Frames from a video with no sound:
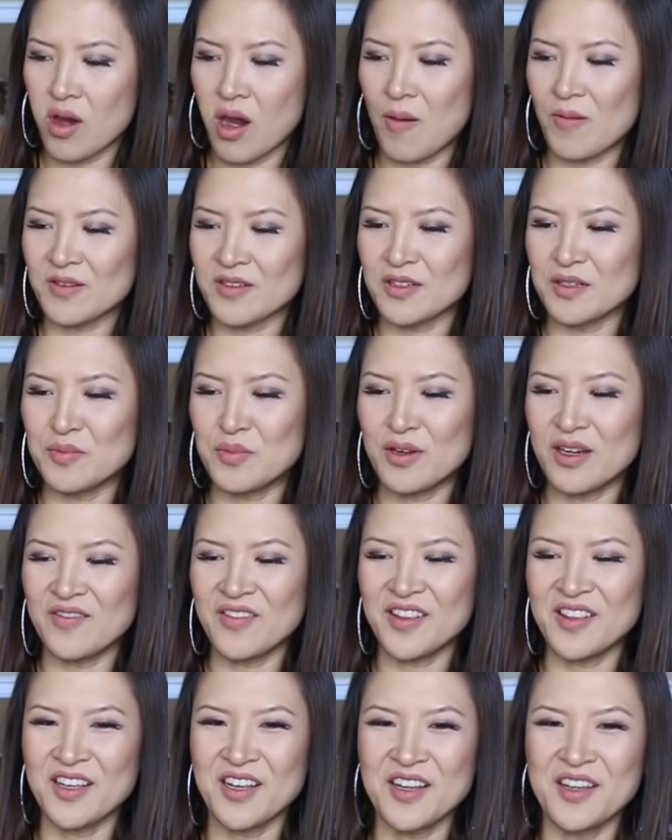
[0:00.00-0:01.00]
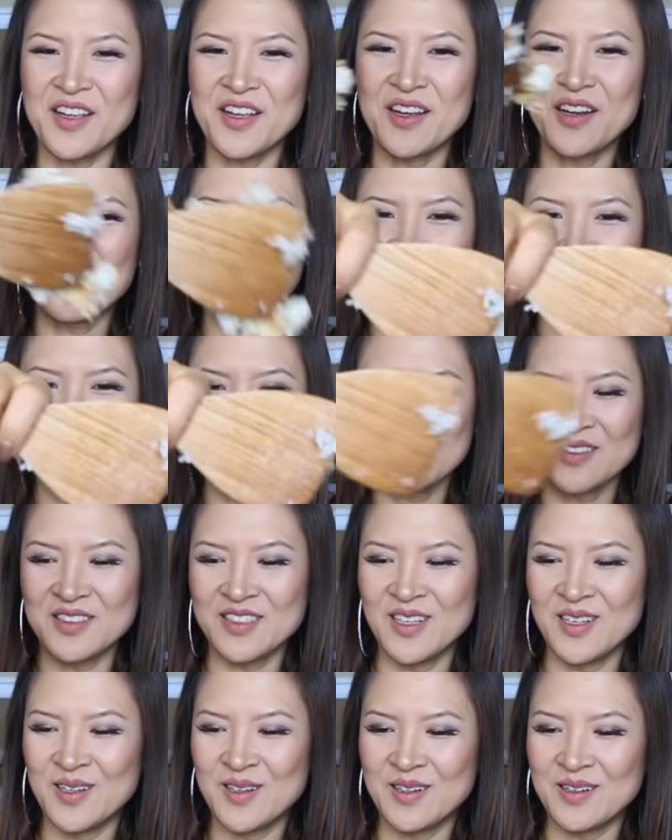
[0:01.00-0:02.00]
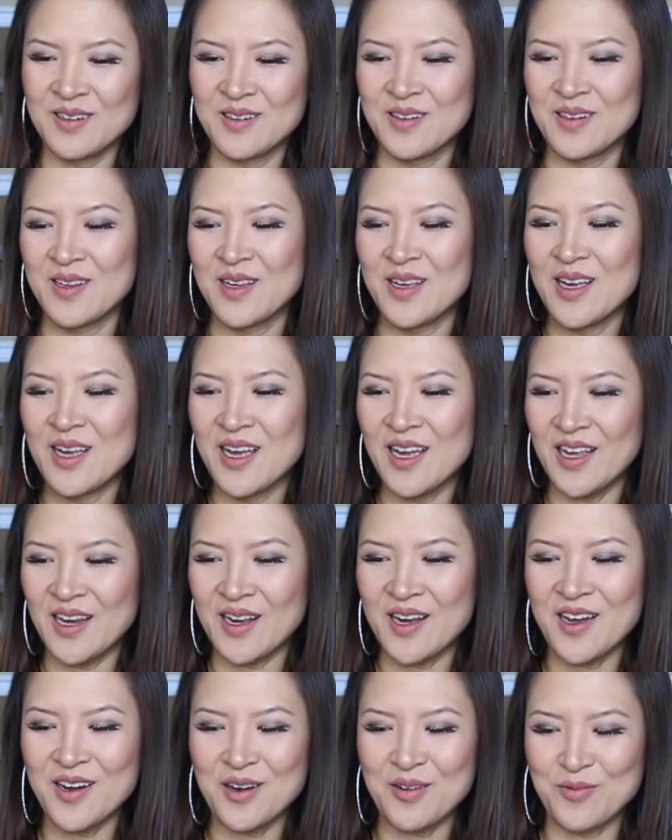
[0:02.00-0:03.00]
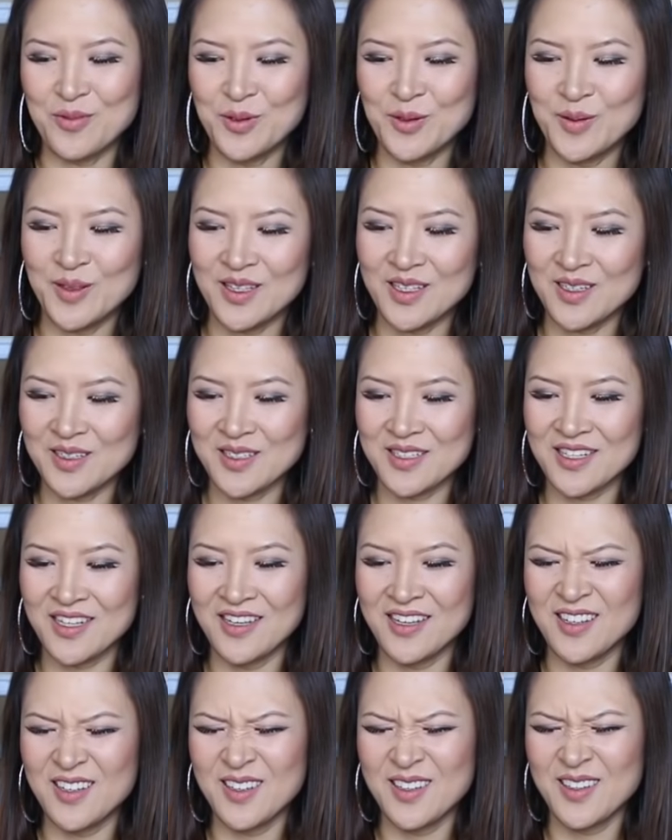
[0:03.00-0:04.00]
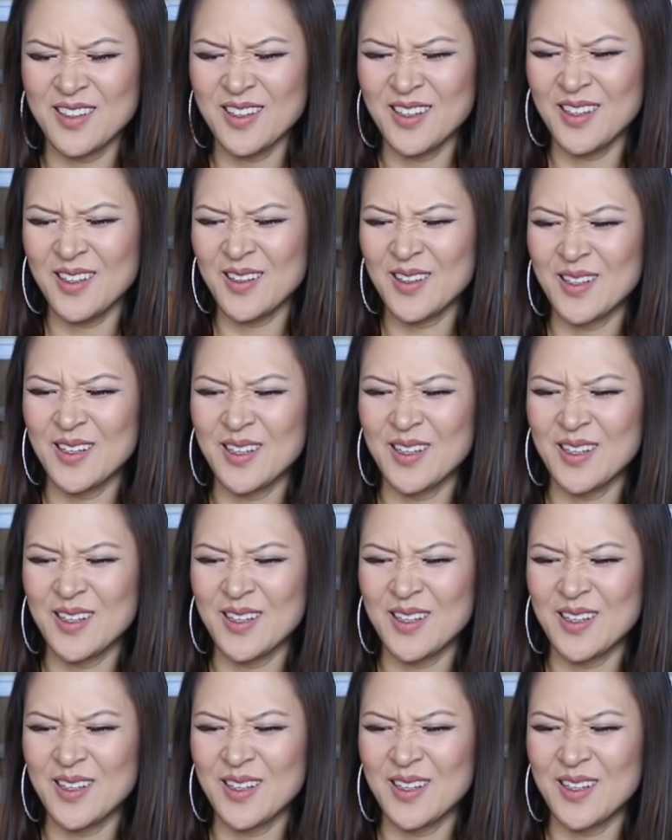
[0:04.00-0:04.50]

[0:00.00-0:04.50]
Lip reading: I'm just gonna put everything in here because I kind of ruined this. I'm